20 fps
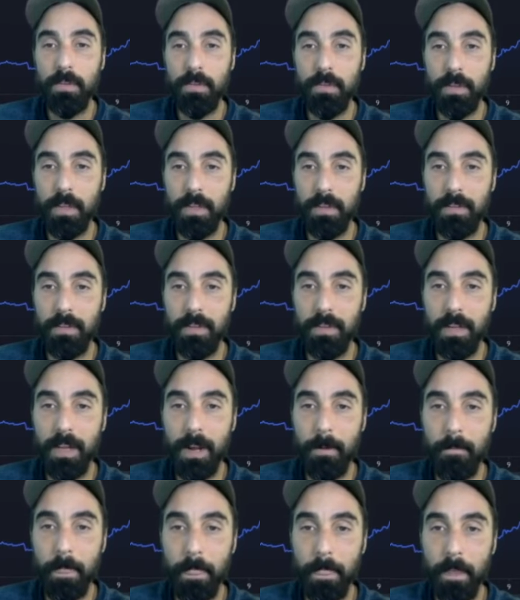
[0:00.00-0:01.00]
to
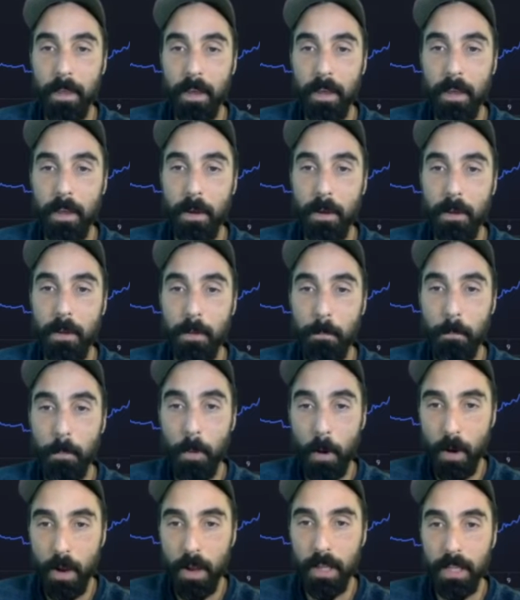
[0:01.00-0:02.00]
consider
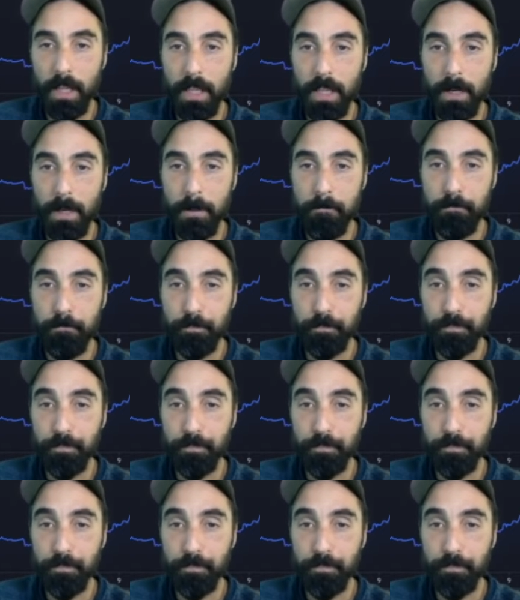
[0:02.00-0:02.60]
buying here,